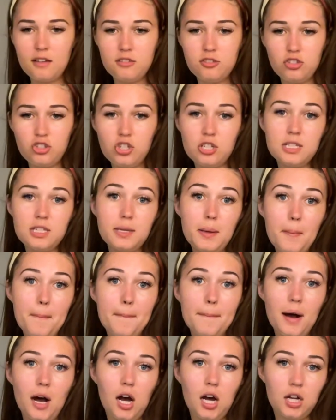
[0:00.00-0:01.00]
She's a
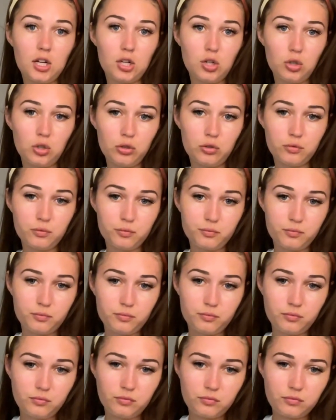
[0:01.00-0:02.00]
model.
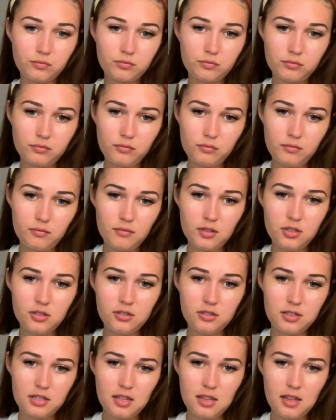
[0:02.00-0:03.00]
You
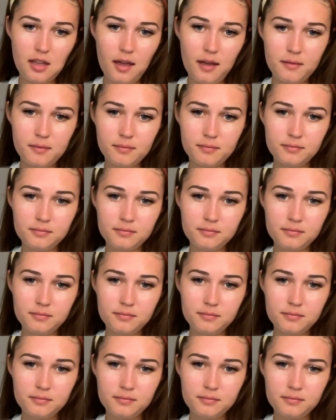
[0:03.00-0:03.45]
see that?